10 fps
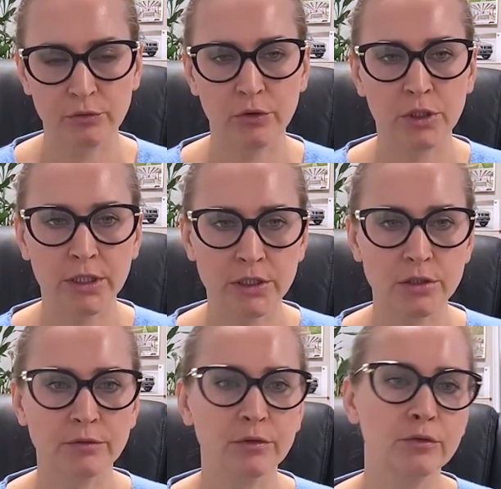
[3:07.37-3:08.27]
for an
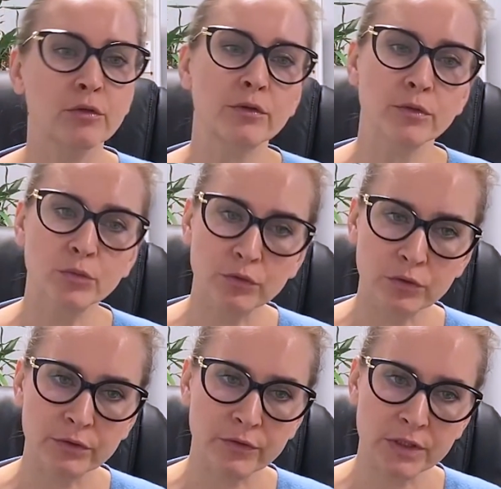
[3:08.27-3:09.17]
interview for
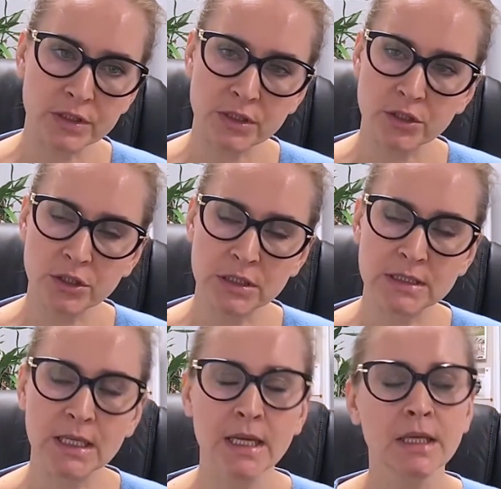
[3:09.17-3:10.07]
removal of conditions